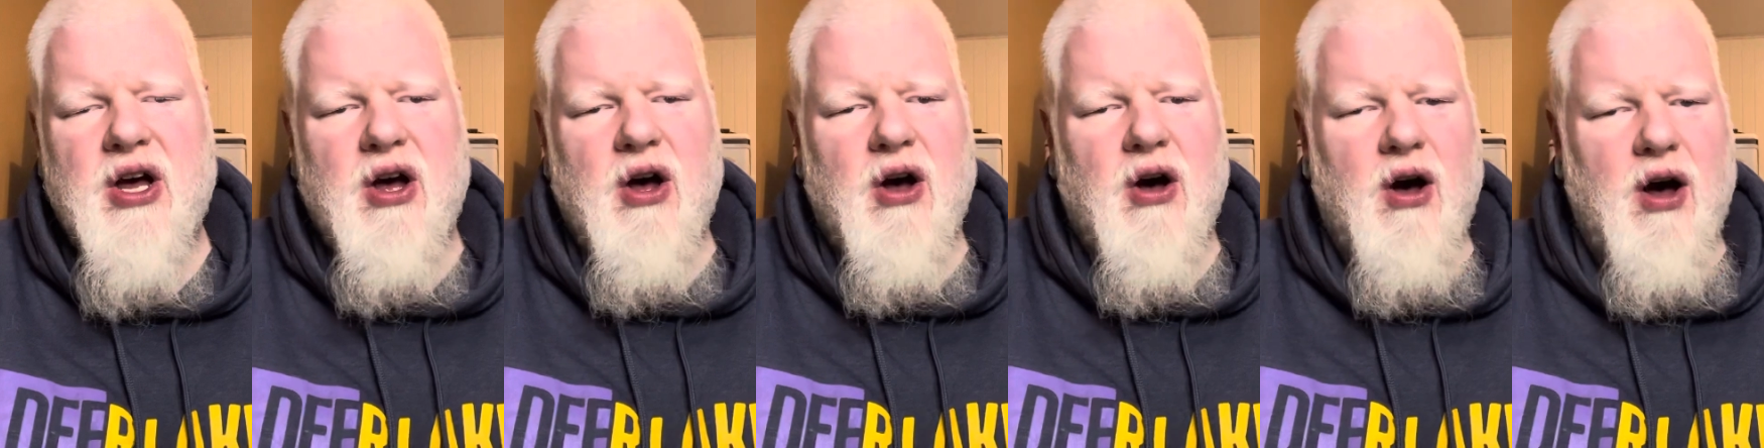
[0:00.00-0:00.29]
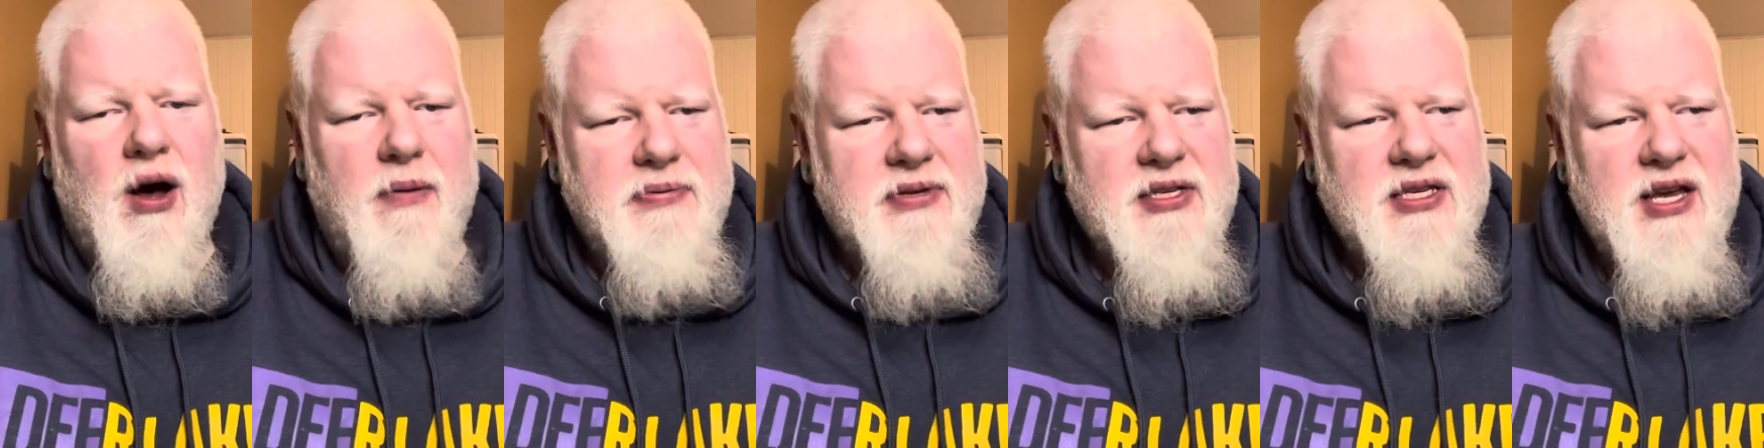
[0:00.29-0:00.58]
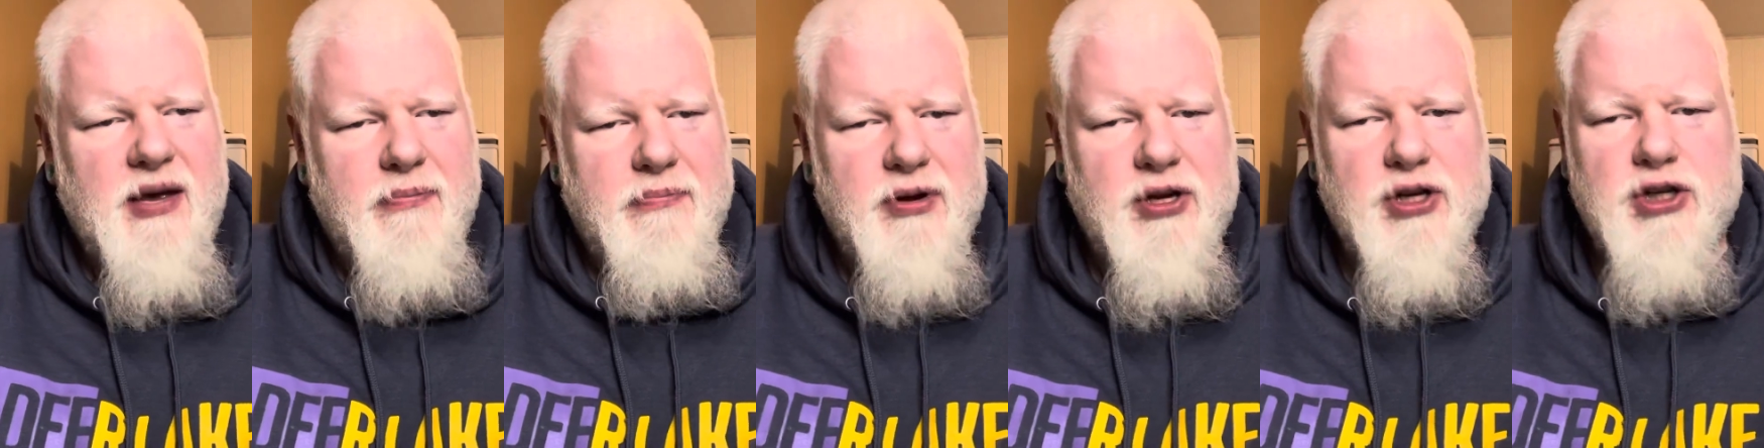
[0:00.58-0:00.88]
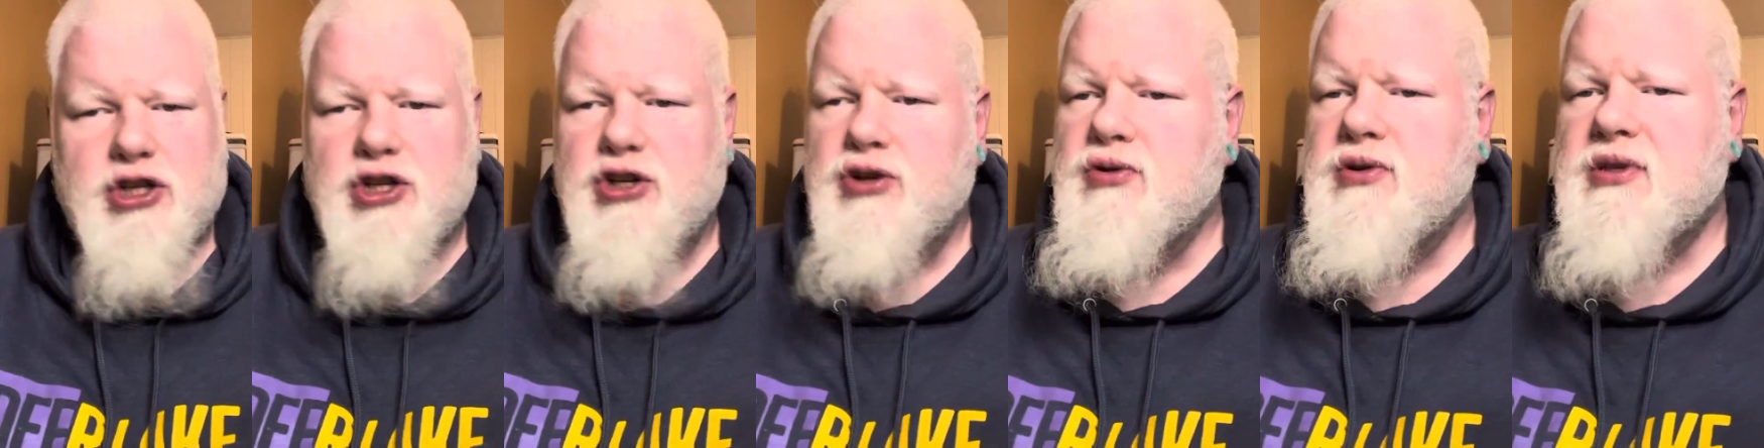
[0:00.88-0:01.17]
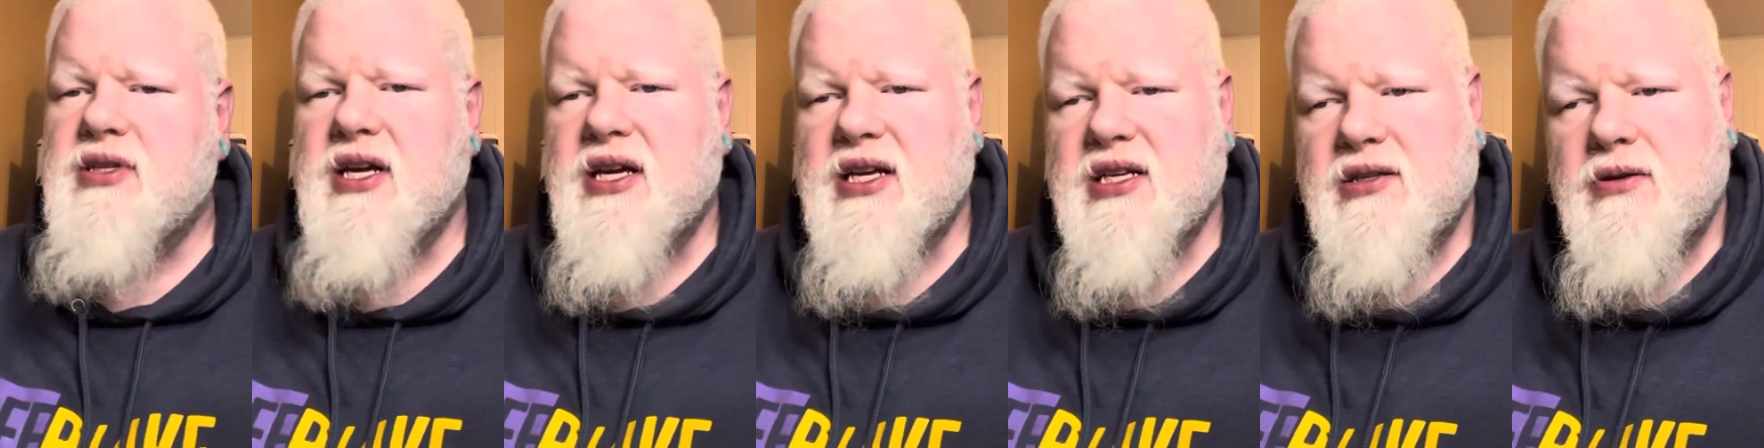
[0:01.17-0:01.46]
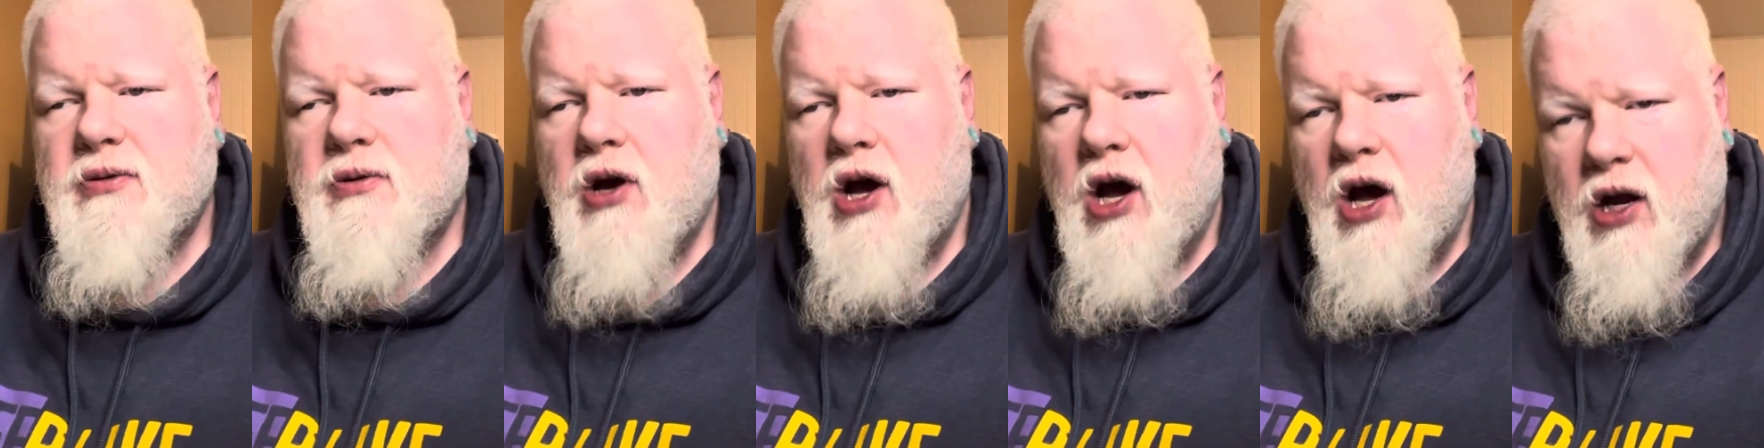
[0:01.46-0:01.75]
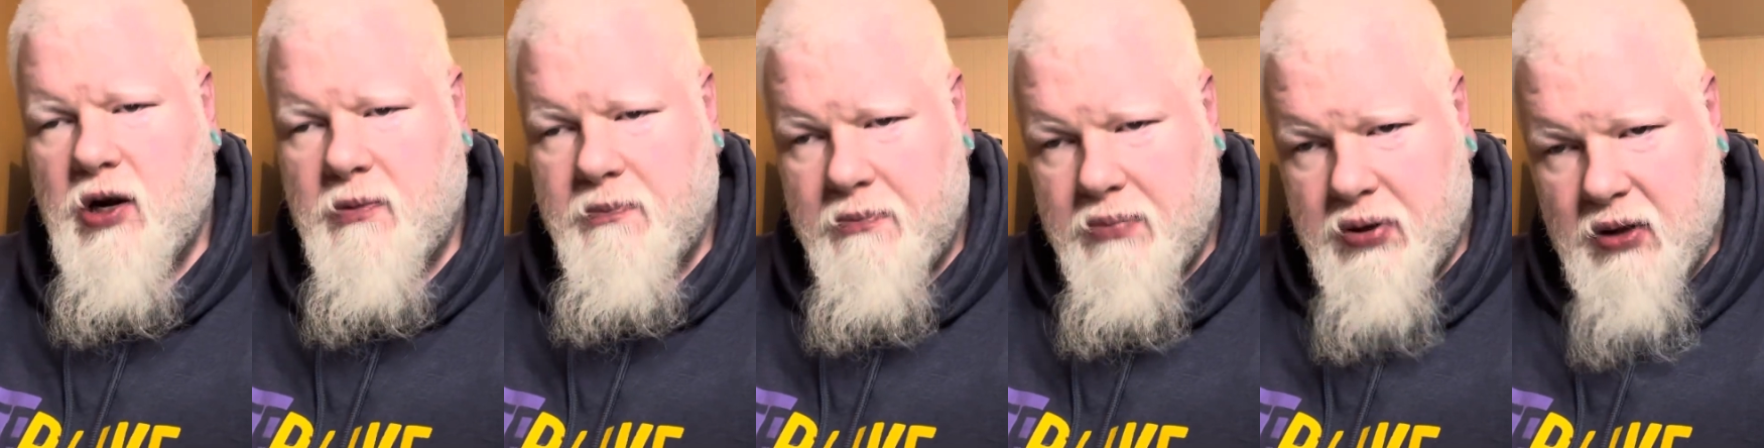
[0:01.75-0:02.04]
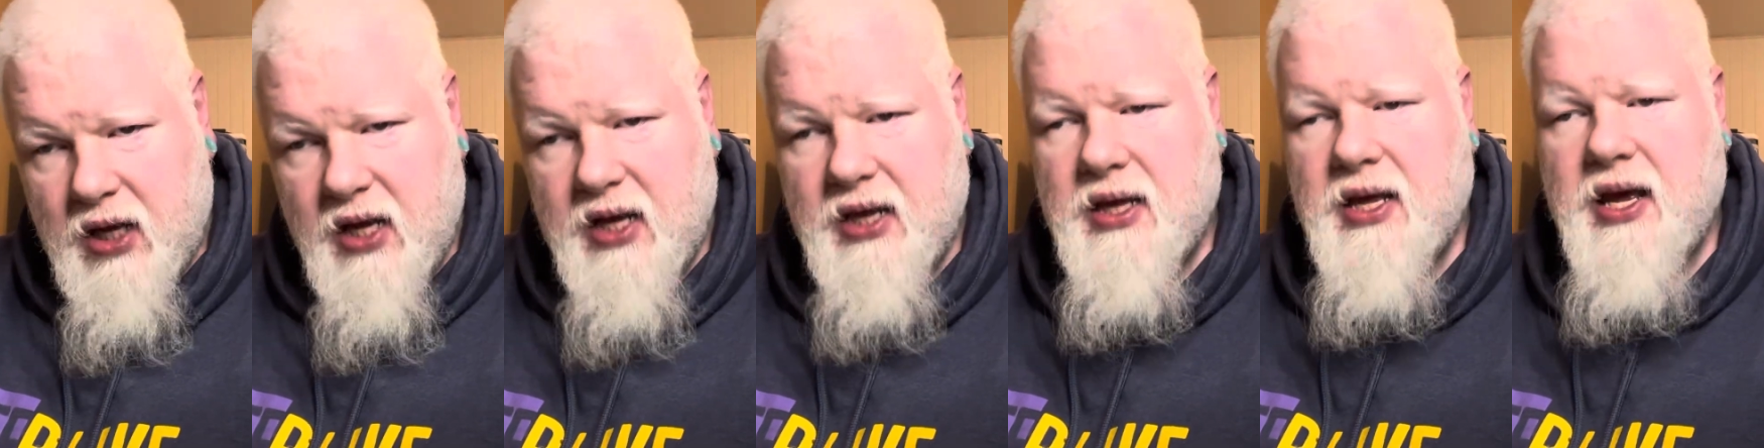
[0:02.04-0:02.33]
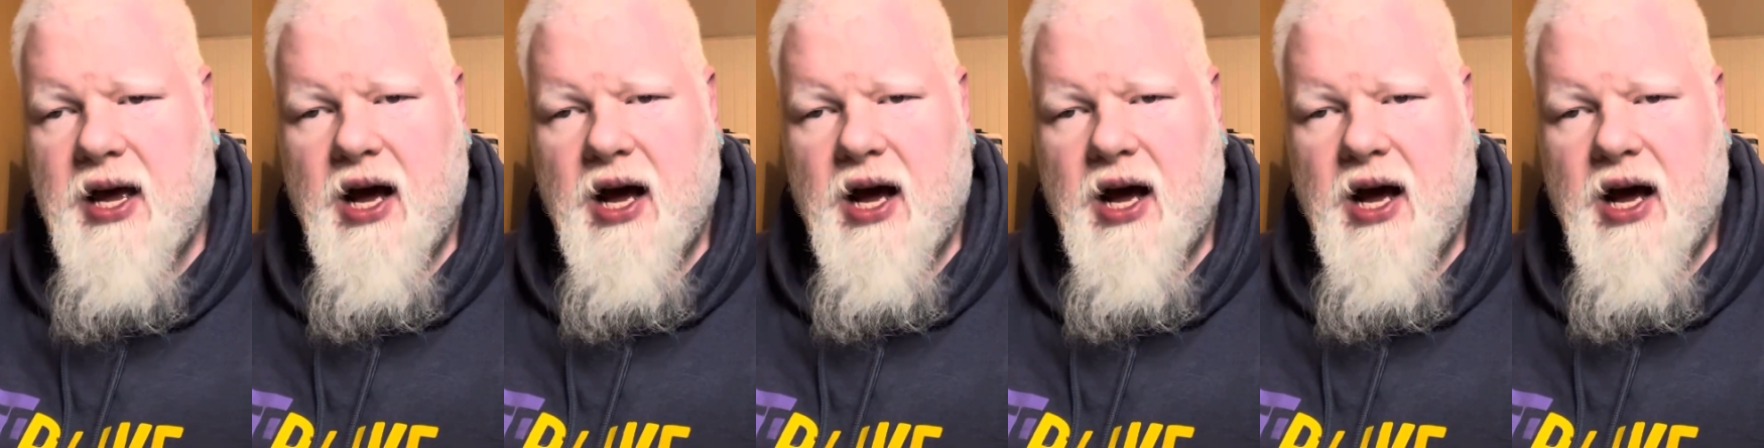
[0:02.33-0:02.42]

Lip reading: Hop, skip, and juice is completely